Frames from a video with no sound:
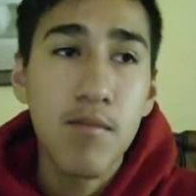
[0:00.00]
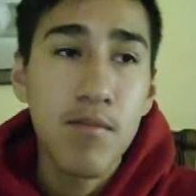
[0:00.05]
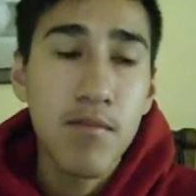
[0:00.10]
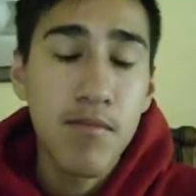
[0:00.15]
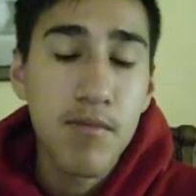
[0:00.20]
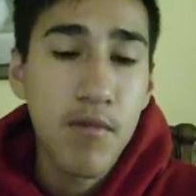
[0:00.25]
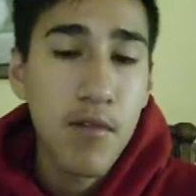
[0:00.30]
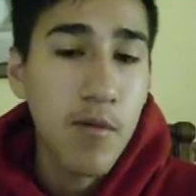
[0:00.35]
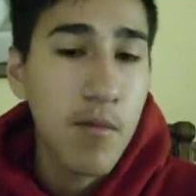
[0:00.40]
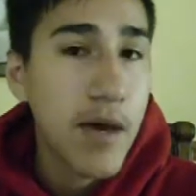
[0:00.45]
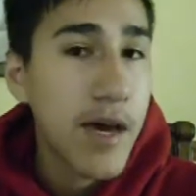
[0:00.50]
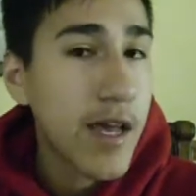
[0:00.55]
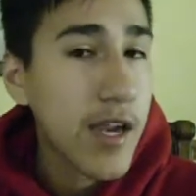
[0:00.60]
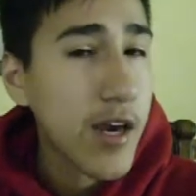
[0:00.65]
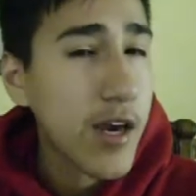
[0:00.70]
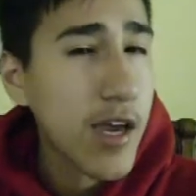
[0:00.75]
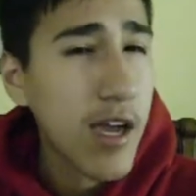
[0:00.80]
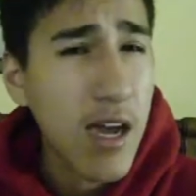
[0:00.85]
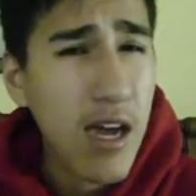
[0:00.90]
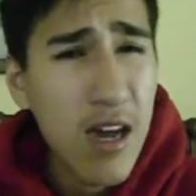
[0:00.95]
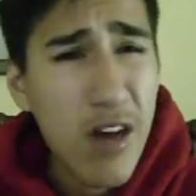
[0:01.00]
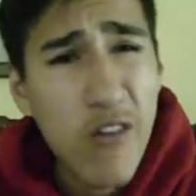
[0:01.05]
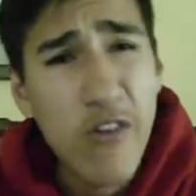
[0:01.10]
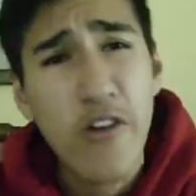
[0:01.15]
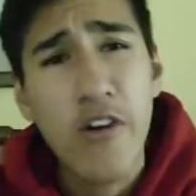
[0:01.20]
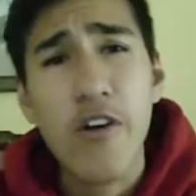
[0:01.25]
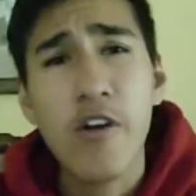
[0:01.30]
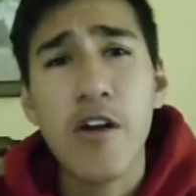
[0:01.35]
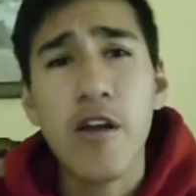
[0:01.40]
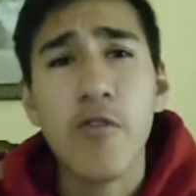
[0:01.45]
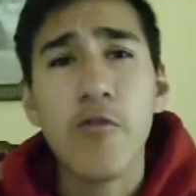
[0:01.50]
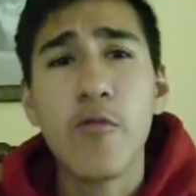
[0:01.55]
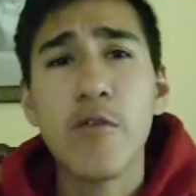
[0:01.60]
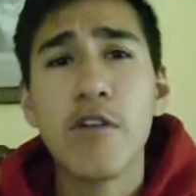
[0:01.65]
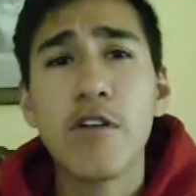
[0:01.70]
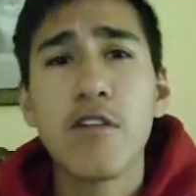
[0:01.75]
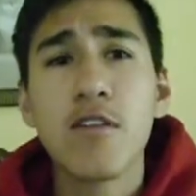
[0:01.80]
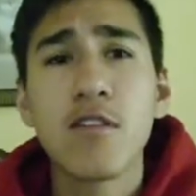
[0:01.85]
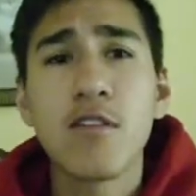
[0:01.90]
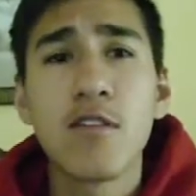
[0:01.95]
no matter how hard I
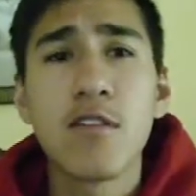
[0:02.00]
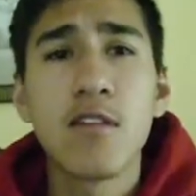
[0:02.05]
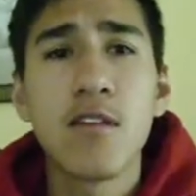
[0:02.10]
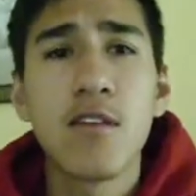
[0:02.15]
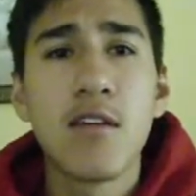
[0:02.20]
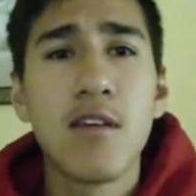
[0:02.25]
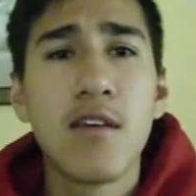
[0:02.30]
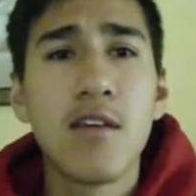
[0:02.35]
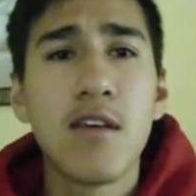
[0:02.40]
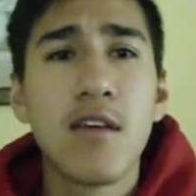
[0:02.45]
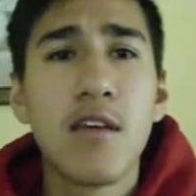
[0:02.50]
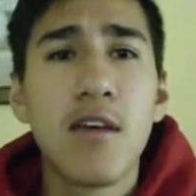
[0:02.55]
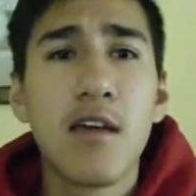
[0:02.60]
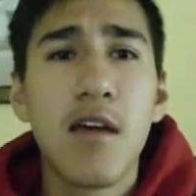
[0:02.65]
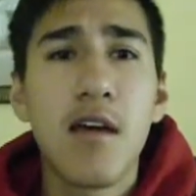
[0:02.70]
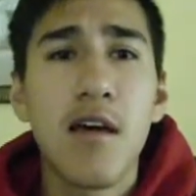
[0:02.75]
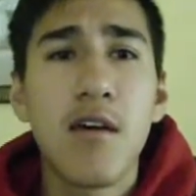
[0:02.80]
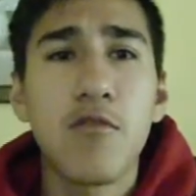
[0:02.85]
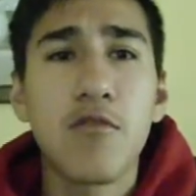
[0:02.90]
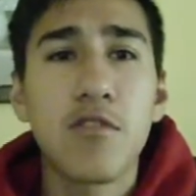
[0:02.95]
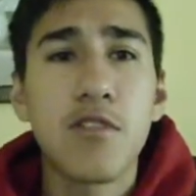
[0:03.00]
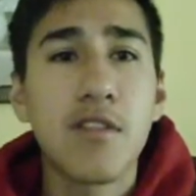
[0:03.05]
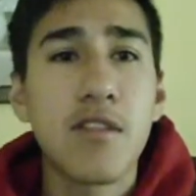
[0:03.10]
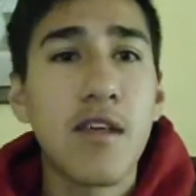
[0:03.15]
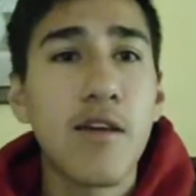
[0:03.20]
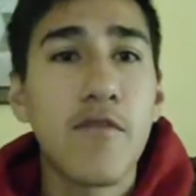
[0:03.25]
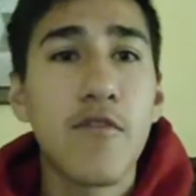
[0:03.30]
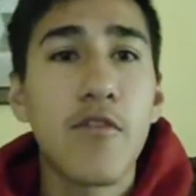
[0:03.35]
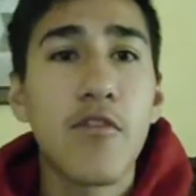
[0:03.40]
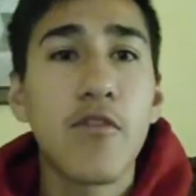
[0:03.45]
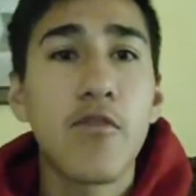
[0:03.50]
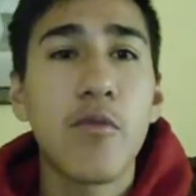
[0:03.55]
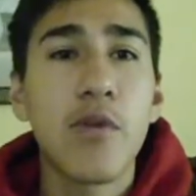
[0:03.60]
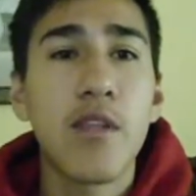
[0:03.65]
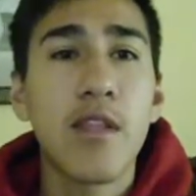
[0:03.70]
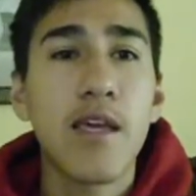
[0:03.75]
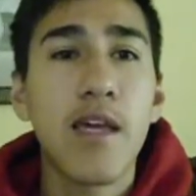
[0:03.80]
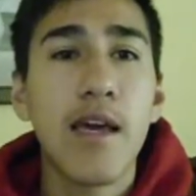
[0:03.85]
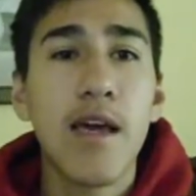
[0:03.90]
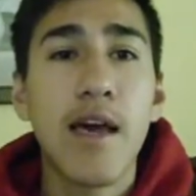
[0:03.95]
worked, I was never
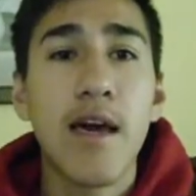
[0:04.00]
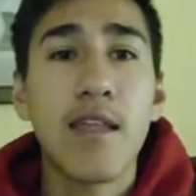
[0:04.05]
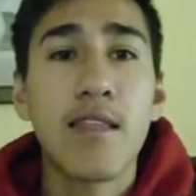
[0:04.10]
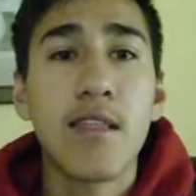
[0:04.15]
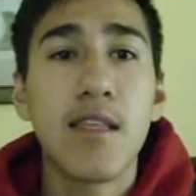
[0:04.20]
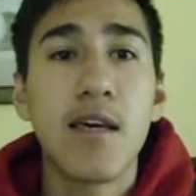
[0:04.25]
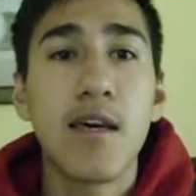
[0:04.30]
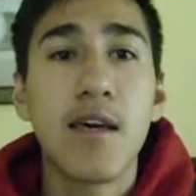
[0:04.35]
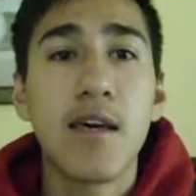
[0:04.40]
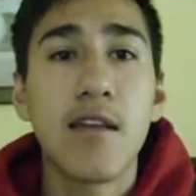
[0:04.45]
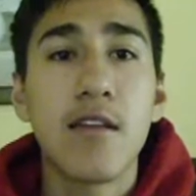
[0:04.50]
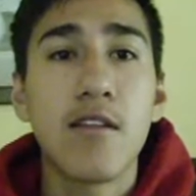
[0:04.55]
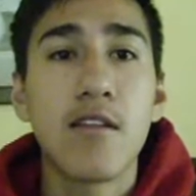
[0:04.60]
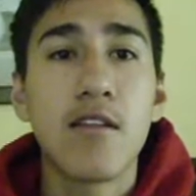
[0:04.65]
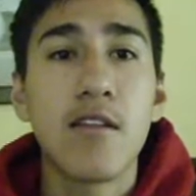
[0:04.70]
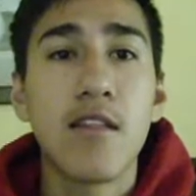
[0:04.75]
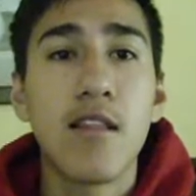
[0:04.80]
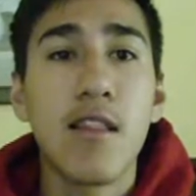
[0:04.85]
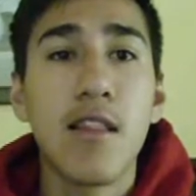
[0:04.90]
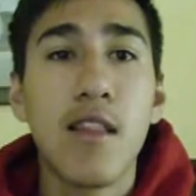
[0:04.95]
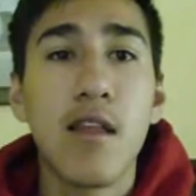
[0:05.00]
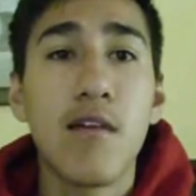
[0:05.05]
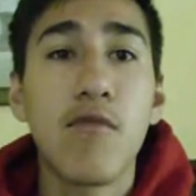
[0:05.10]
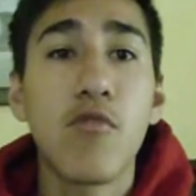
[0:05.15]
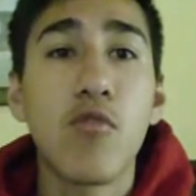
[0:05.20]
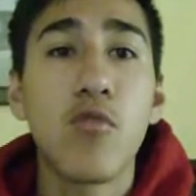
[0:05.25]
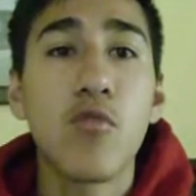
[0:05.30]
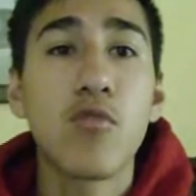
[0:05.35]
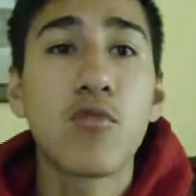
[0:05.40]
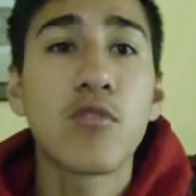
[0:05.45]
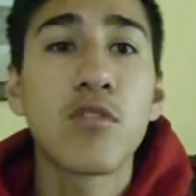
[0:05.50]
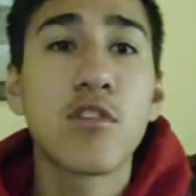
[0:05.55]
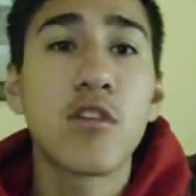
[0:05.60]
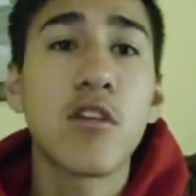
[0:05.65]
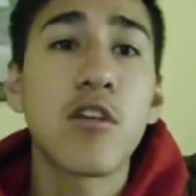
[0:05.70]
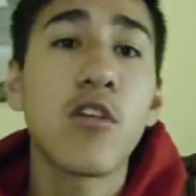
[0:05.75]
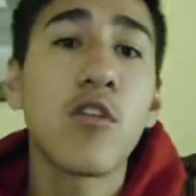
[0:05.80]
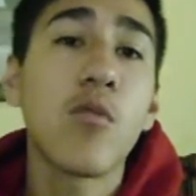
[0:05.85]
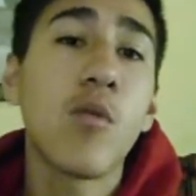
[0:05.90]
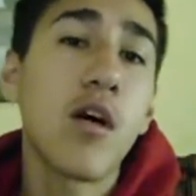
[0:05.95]
really at that level to
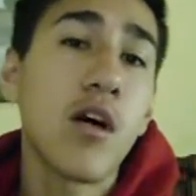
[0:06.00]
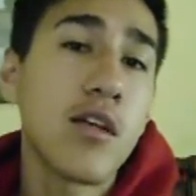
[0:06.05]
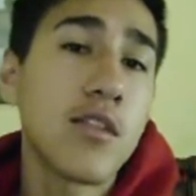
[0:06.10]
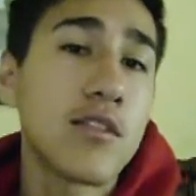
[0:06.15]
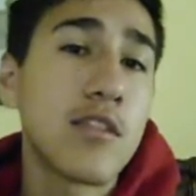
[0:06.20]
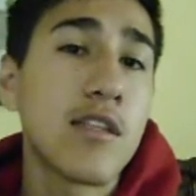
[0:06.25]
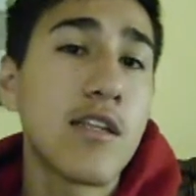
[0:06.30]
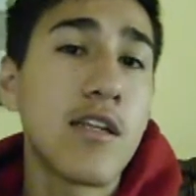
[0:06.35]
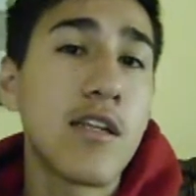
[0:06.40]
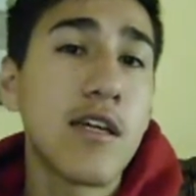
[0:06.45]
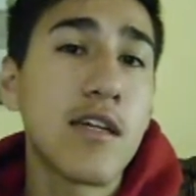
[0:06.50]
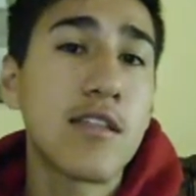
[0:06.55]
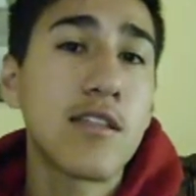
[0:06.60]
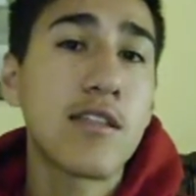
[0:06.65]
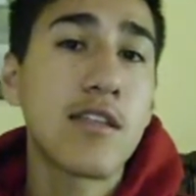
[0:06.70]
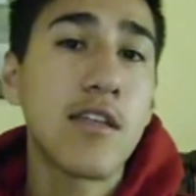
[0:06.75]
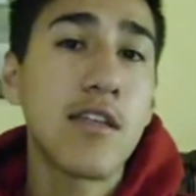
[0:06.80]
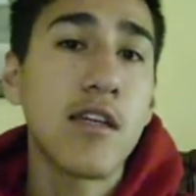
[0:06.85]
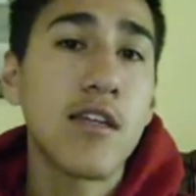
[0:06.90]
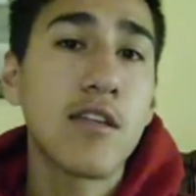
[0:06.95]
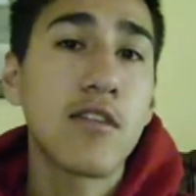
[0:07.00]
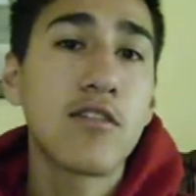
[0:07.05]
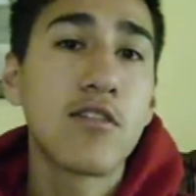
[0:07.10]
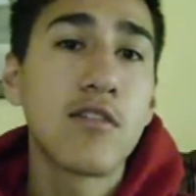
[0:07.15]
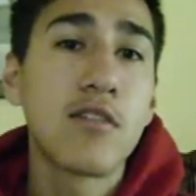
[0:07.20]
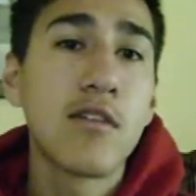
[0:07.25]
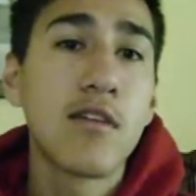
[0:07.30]
go on to the next stage.